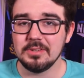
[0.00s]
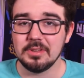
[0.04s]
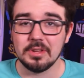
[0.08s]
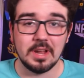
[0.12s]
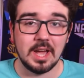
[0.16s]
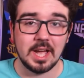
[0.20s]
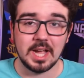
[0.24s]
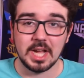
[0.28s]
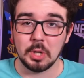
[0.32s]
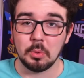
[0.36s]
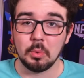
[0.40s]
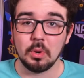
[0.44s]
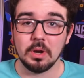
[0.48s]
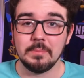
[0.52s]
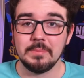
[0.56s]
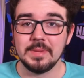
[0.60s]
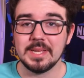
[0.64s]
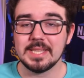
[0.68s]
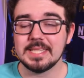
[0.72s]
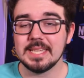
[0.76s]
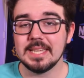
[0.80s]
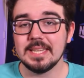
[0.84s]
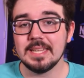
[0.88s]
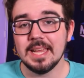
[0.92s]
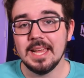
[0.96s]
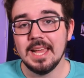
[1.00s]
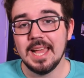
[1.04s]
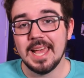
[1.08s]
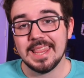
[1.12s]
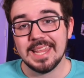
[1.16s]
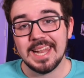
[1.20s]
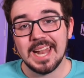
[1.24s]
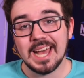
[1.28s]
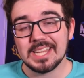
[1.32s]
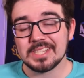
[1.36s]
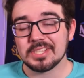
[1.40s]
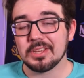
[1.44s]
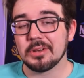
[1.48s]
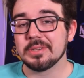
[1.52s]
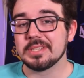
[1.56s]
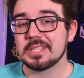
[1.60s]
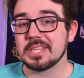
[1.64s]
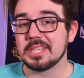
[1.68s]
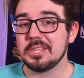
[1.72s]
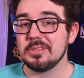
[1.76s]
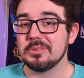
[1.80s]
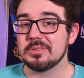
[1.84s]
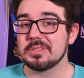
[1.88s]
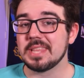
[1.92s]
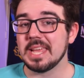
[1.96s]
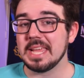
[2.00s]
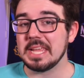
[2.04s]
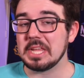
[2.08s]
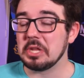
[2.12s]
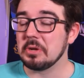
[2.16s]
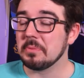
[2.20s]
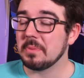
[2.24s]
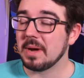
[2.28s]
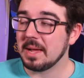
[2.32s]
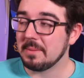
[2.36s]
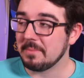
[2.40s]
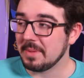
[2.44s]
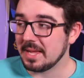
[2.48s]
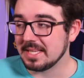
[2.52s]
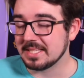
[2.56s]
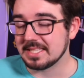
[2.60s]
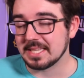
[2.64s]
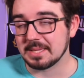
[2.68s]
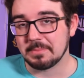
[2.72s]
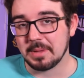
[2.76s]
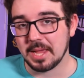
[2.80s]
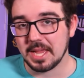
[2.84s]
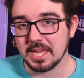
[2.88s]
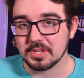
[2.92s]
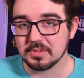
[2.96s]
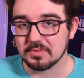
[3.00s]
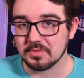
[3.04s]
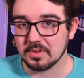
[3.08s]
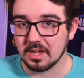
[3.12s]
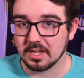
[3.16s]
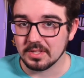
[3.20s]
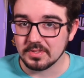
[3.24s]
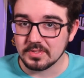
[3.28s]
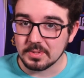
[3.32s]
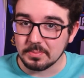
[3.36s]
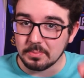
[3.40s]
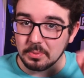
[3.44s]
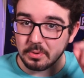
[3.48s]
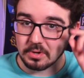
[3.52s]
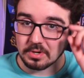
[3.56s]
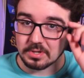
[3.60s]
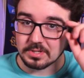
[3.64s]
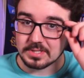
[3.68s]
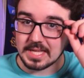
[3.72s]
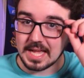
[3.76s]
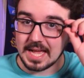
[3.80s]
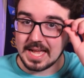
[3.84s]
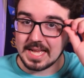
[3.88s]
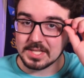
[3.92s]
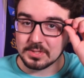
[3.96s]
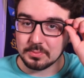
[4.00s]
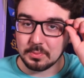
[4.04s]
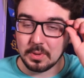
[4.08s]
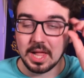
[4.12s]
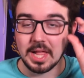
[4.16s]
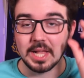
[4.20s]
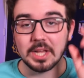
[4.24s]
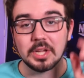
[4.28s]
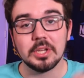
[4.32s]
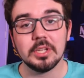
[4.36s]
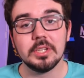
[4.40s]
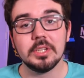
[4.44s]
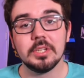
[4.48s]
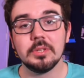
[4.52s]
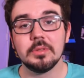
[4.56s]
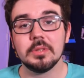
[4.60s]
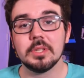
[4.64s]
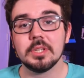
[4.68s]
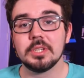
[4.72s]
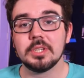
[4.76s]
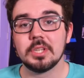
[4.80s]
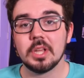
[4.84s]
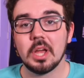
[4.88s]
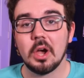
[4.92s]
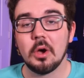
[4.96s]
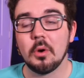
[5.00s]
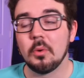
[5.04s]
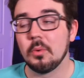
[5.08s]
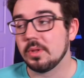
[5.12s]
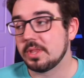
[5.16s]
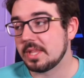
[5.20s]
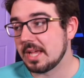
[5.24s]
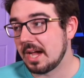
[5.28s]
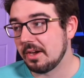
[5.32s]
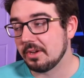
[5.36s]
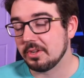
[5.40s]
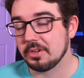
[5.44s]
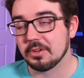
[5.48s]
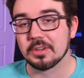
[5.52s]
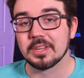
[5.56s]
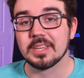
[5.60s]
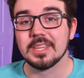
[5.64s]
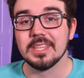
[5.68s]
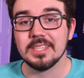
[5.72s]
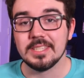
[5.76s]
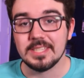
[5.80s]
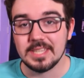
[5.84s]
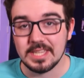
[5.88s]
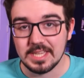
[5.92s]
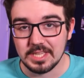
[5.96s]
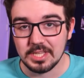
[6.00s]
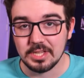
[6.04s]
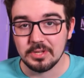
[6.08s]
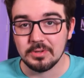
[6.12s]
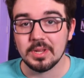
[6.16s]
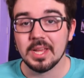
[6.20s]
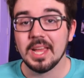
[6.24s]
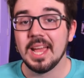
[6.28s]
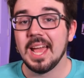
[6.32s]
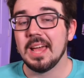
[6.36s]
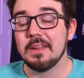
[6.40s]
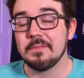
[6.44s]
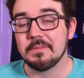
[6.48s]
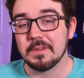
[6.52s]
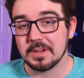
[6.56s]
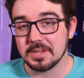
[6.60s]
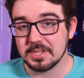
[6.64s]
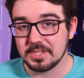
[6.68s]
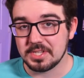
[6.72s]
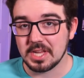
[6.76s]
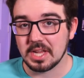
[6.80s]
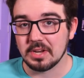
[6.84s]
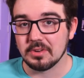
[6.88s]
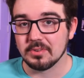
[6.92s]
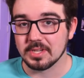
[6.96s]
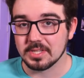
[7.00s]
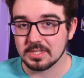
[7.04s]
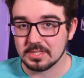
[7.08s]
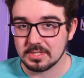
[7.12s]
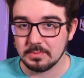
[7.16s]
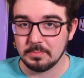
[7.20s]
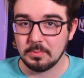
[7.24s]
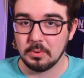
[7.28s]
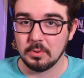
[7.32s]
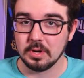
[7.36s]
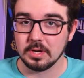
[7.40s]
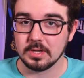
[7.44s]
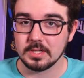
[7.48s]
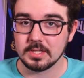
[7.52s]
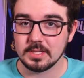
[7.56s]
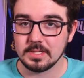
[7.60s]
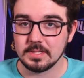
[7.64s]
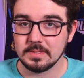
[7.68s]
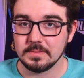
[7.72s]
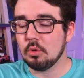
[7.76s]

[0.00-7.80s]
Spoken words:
You're not going to want to miss it. And then, as always, a huge thank you to my amazing Patreon supporters as well. I couldn't do the show without your continued and very generous support.